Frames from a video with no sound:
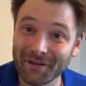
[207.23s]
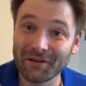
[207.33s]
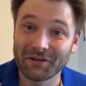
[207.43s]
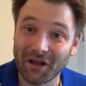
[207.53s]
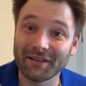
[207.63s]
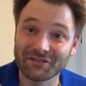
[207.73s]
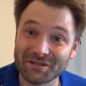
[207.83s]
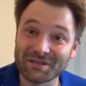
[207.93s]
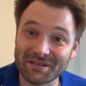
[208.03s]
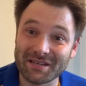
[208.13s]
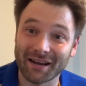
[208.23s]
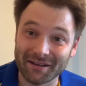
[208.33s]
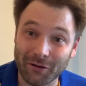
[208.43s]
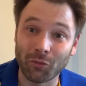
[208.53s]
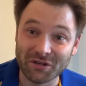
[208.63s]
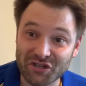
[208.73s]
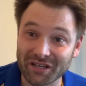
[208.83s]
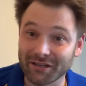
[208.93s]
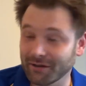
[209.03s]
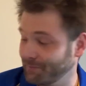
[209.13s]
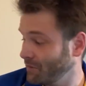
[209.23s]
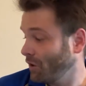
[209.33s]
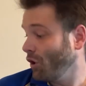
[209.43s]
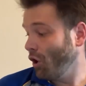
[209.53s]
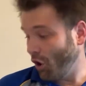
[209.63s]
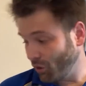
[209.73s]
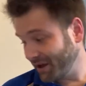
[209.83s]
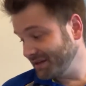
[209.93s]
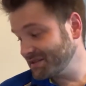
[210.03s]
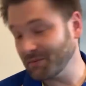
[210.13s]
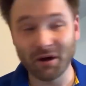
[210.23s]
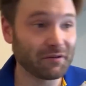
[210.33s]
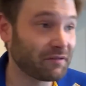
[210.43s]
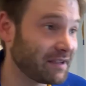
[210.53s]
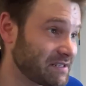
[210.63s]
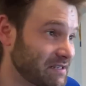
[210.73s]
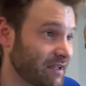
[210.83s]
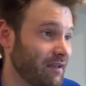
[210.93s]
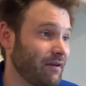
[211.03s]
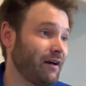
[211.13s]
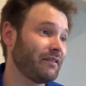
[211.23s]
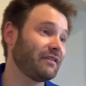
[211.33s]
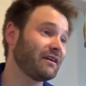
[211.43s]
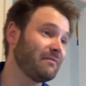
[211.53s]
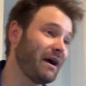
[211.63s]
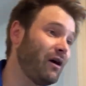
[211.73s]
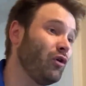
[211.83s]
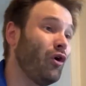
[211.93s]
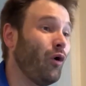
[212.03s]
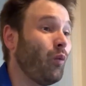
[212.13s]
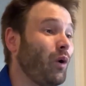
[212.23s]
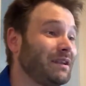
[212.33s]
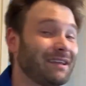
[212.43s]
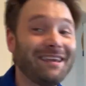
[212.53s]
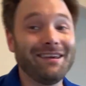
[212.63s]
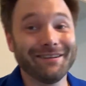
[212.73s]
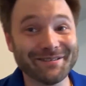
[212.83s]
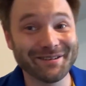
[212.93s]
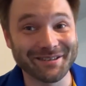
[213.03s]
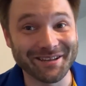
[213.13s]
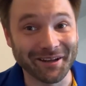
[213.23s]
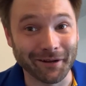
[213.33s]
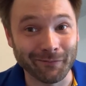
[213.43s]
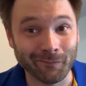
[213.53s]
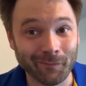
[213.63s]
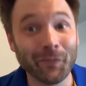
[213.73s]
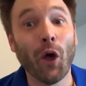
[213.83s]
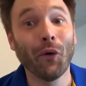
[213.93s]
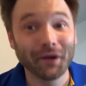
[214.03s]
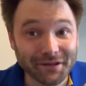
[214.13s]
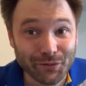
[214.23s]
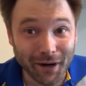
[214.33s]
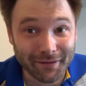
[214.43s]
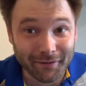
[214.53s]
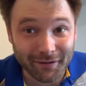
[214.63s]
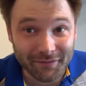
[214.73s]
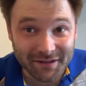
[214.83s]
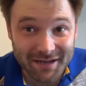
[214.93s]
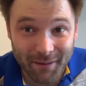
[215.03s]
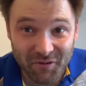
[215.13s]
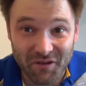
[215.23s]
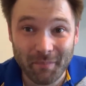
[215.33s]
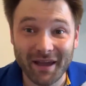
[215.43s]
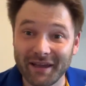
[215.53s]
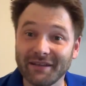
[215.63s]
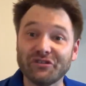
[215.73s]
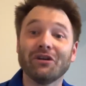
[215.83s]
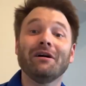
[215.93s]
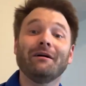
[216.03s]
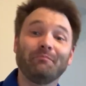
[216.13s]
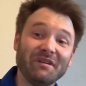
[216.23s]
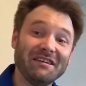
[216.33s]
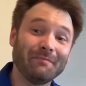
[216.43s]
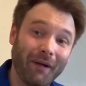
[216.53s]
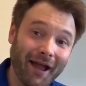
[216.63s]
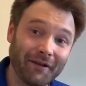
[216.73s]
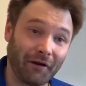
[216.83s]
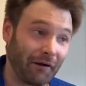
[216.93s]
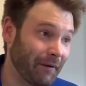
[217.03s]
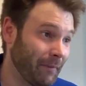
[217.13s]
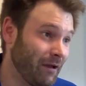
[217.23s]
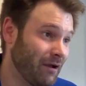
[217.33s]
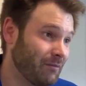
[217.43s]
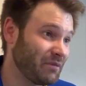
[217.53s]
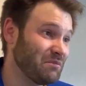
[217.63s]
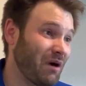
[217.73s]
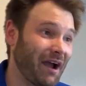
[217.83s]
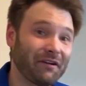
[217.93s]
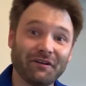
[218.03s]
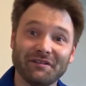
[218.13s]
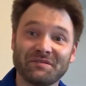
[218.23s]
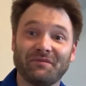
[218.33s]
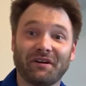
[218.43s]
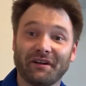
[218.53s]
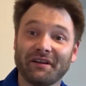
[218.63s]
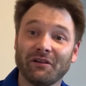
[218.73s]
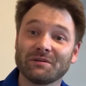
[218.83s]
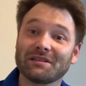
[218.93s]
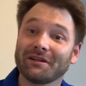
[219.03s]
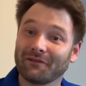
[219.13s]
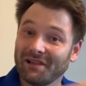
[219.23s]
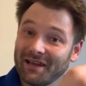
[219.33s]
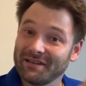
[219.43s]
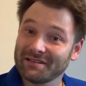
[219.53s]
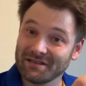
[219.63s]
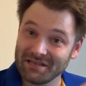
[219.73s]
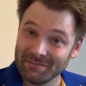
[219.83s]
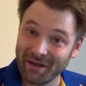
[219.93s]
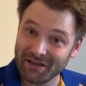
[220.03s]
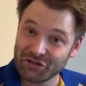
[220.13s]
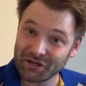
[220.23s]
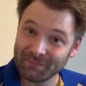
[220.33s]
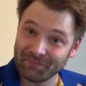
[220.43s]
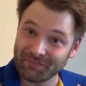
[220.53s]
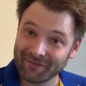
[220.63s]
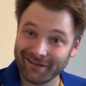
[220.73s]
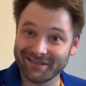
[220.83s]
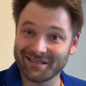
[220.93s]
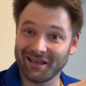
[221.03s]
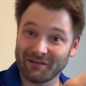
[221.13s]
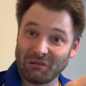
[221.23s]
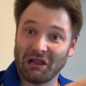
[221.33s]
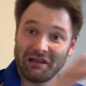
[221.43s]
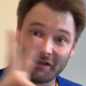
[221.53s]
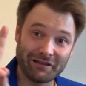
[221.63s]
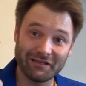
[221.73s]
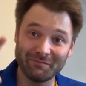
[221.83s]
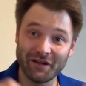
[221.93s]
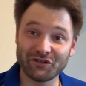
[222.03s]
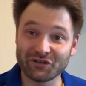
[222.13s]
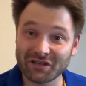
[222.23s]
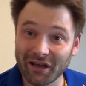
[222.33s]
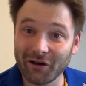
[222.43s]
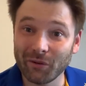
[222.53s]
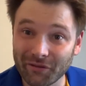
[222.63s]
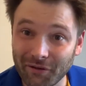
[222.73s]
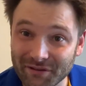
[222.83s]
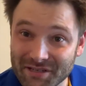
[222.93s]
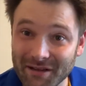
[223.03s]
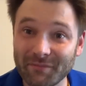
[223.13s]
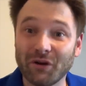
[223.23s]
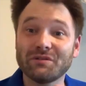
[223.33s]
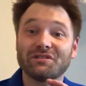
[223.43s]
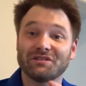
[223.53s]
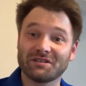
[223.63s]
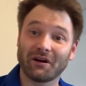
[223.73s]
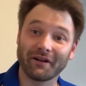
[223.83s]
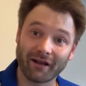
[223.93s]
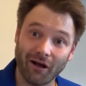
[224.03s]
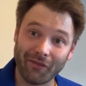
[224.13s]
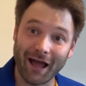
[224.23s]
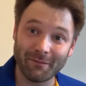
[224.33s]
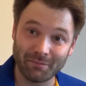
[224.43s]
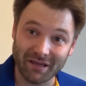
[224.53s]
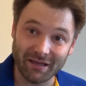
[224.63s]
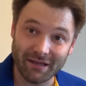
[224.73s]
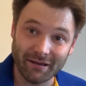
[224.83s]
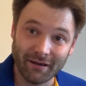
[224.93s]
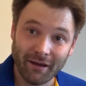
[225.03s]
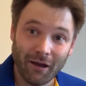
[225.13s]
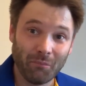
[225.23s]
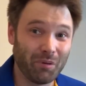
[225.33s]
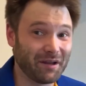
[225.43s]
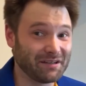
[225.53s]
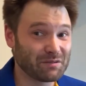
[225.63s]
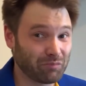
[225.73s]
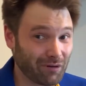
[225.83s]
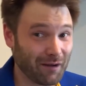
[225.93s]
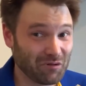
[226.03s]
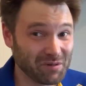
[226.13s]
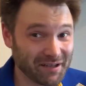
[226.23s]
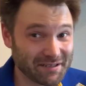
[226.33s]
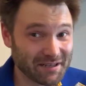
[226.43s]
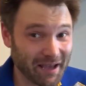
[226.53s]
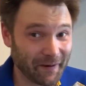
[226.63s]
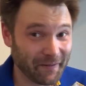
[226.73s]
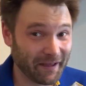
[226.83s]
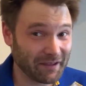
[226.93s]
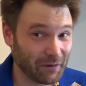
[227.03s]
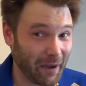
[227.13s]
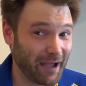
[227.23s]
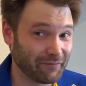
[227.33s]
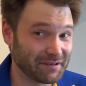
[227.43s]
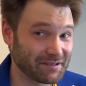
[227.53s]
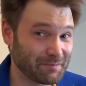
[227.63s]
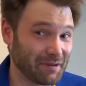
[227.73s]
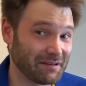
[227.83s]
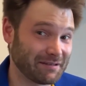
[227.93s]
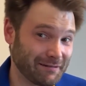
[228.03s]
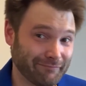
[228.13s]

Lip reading: not just a technical machine. Okay, some other things to think about. What key is this in? It's right there on the top of the page. B minor. B minor is very closely related to D major. It's like playing a D major scale with all the same notes, just starting on that B, but it's probably a scale that you haven't spent